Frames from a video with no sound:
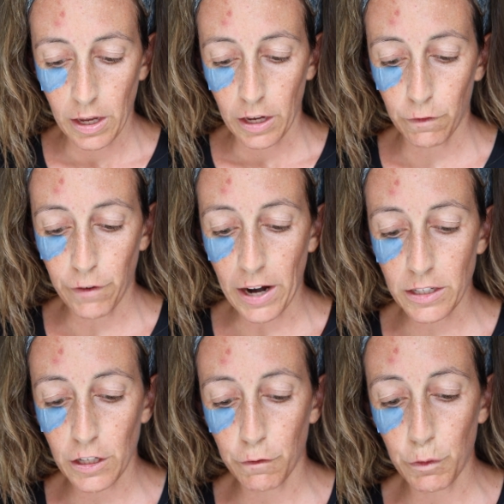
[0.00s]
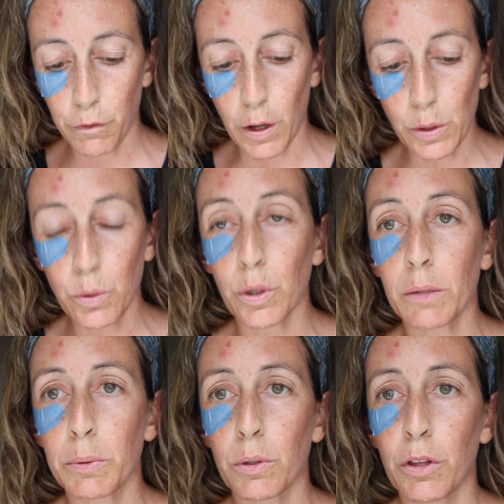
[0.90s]
In fact, if you follow
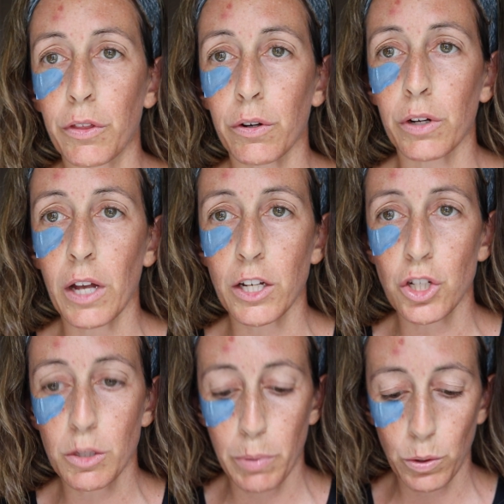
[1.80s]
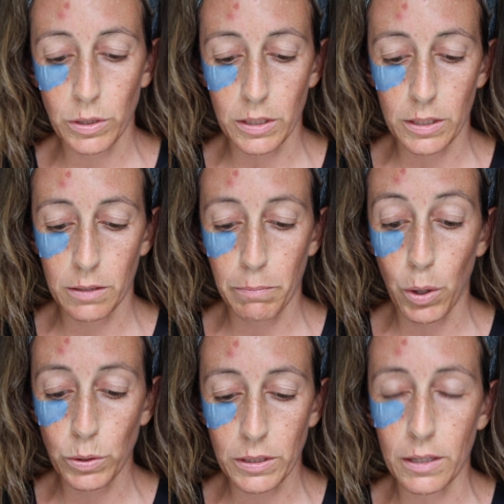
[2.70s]
green beauty theory, I just
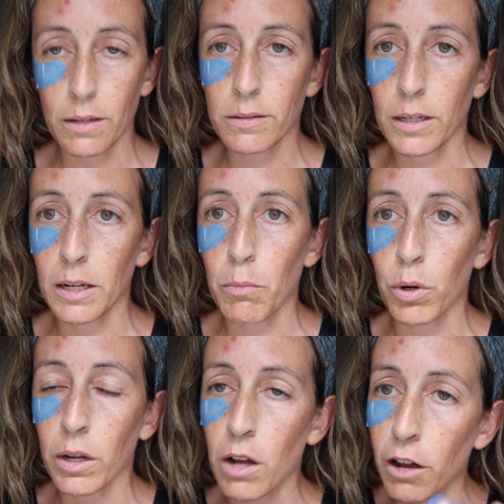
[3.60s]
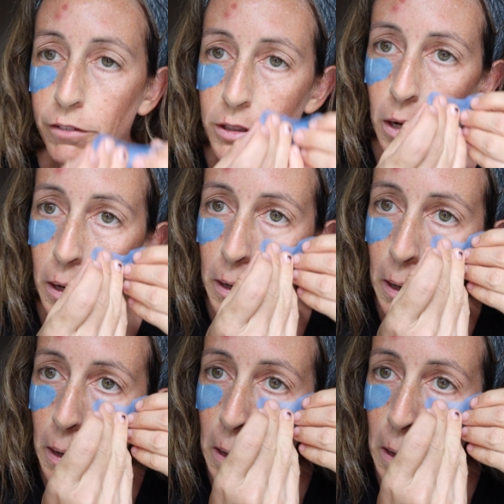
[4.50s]
posted a Sunday morning coffee talk